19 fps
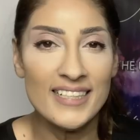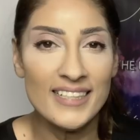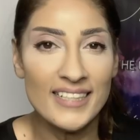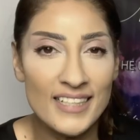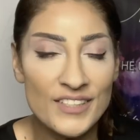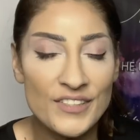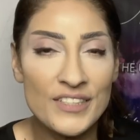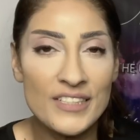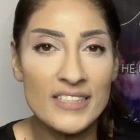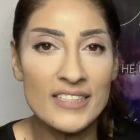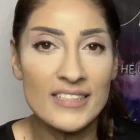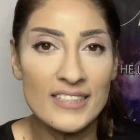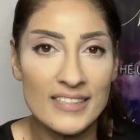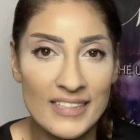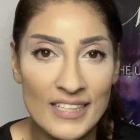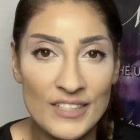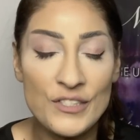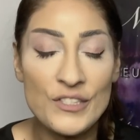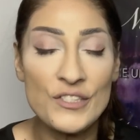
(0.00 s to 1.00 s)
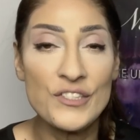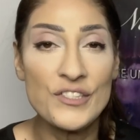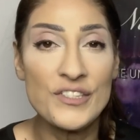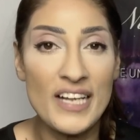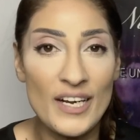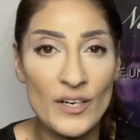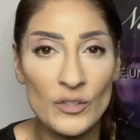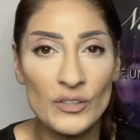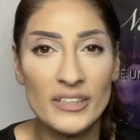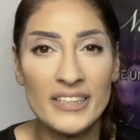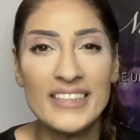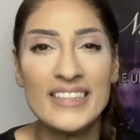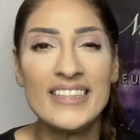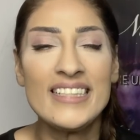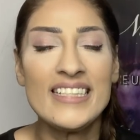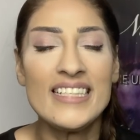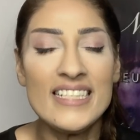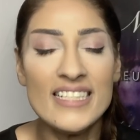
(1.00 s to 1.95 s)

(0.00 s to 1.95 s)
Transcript: isn't necessarily the